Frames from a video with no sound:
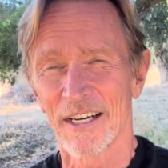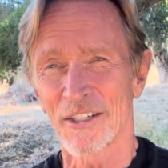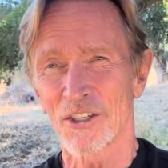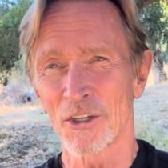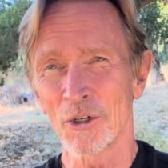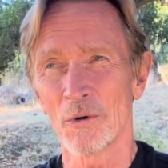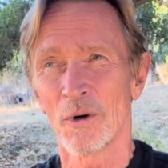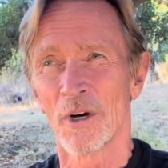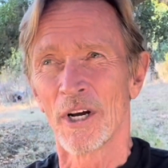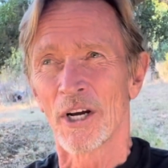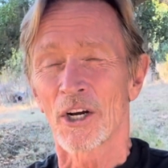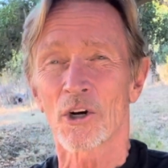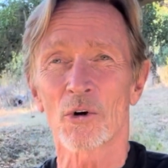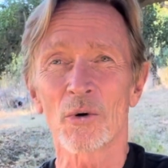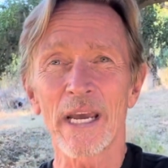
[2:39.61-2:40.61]
to
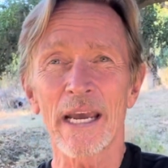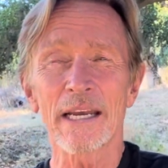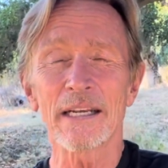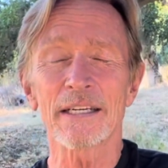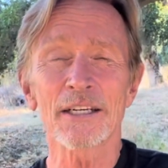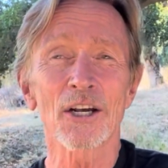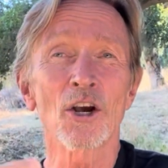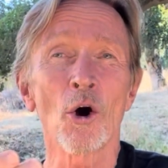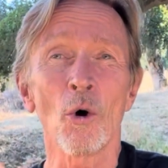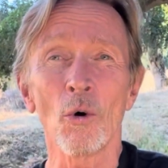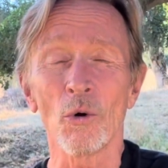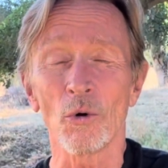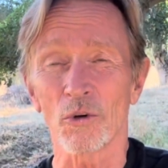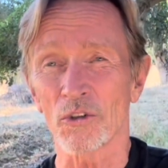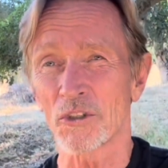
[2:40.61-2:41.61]
create
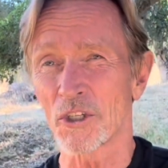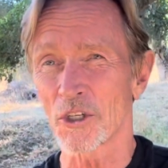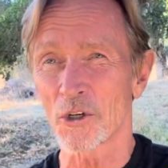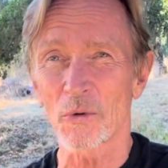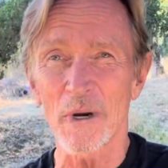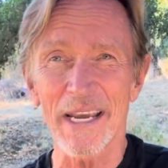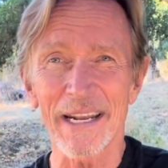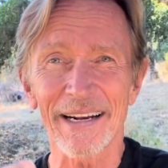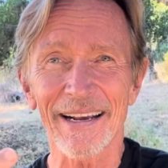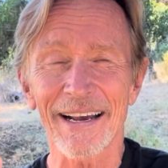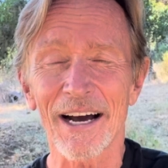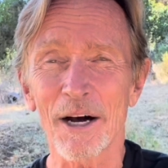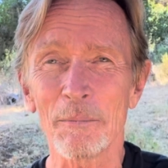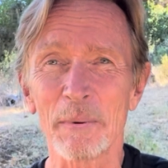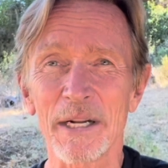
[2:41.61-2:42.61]
goals, to create a
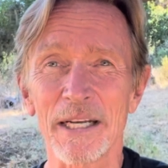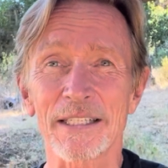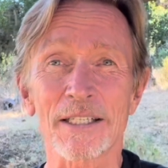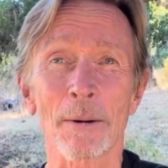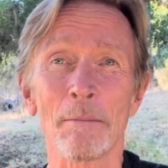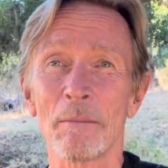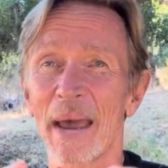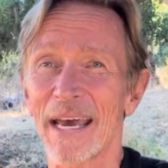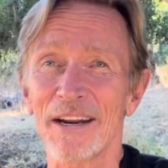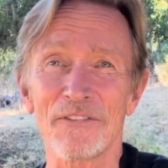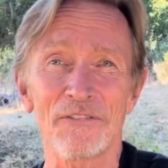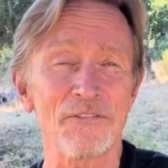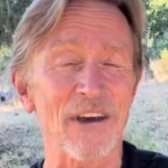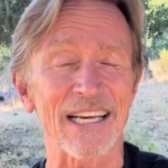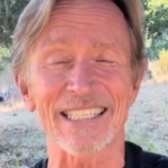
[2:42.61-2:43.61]
company, to
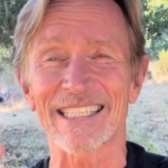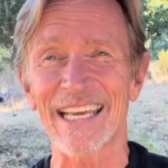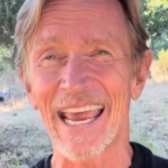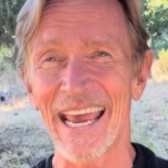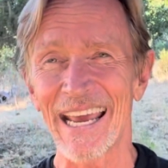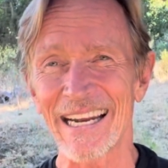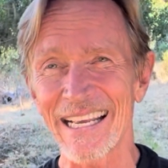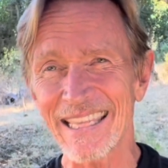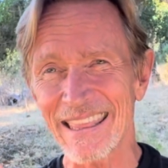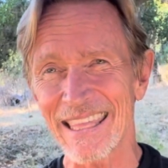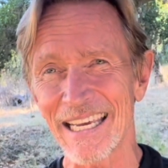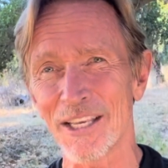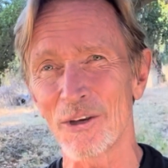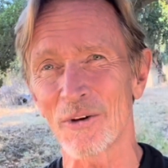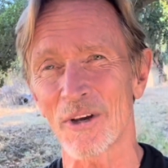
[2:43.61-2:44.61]
manifest
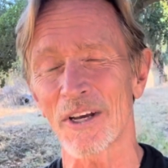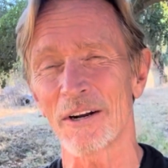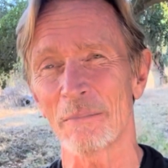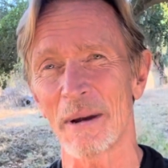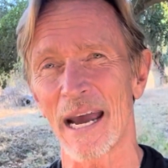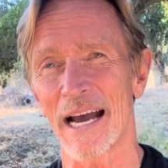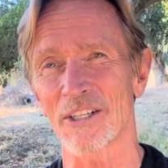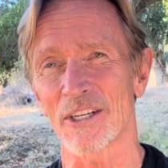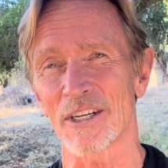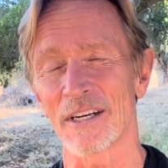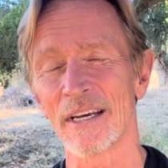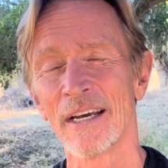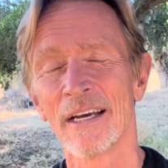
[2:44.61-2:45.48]
anything you can imagine.